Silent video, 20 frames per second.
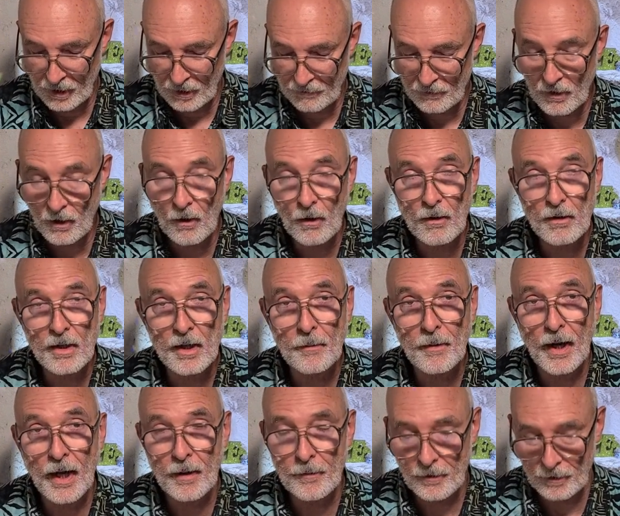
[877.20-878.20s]
of the Holy
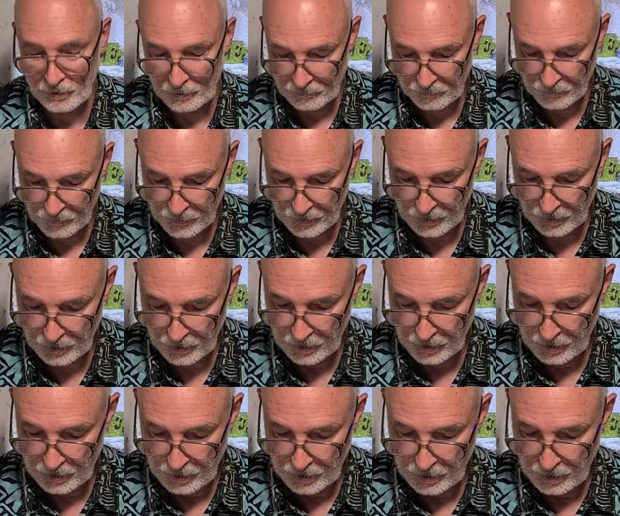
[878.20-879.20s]
Bible
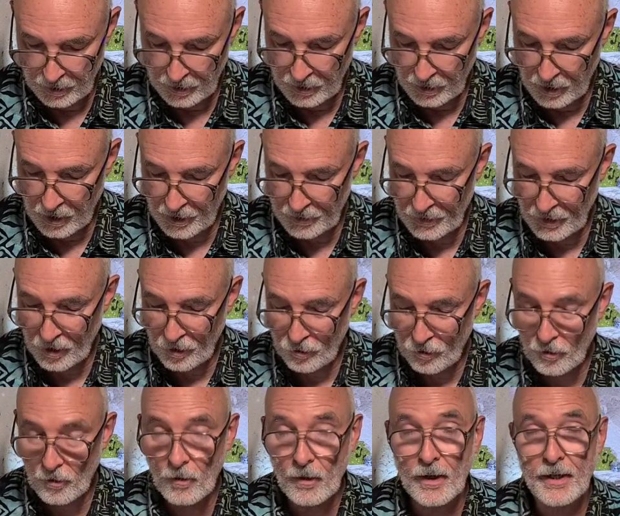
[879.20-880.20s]
on the
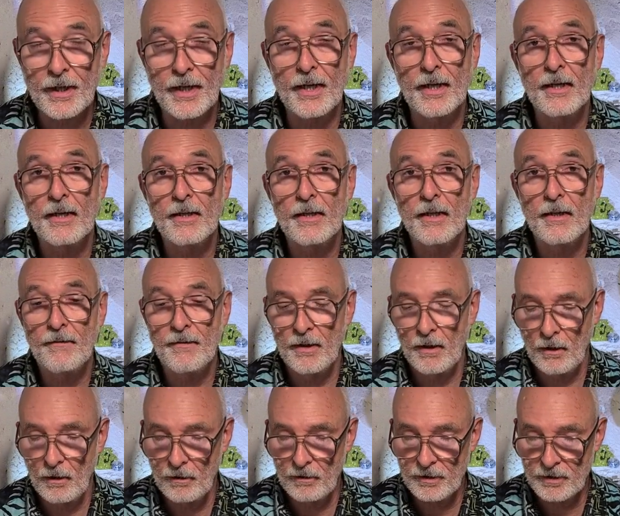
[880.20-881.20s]
authority of
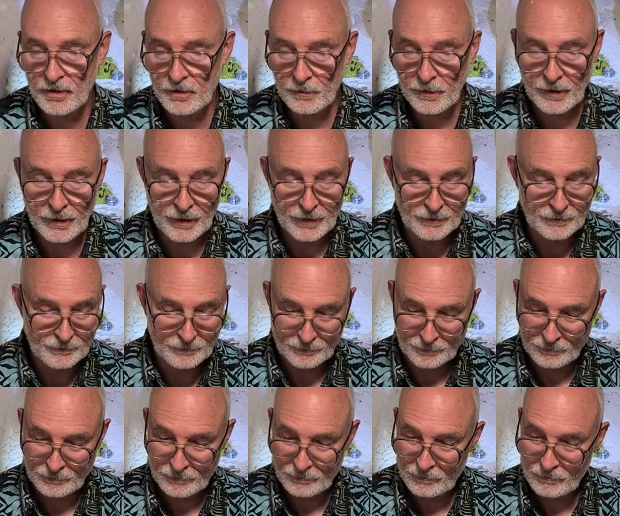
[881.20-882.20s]
the Holy Spirit.
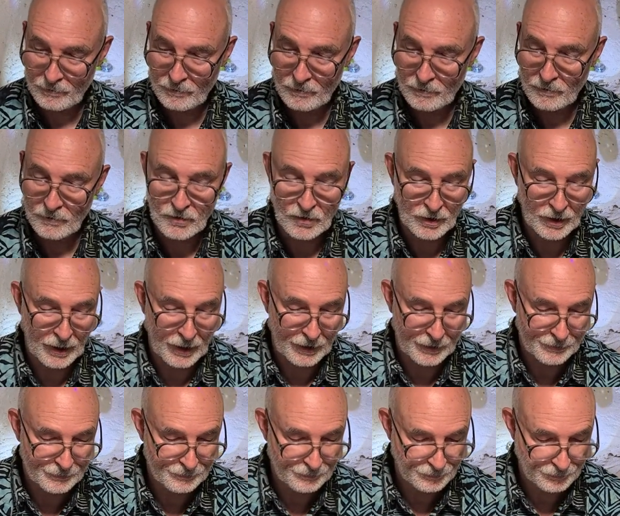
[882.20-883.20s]

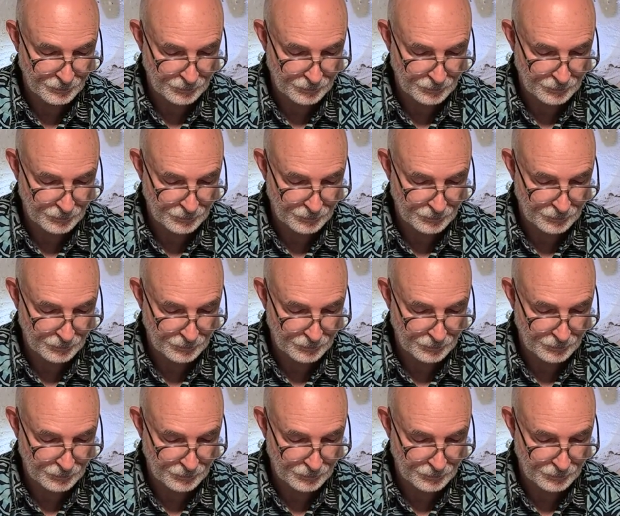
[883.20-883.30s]
Okay?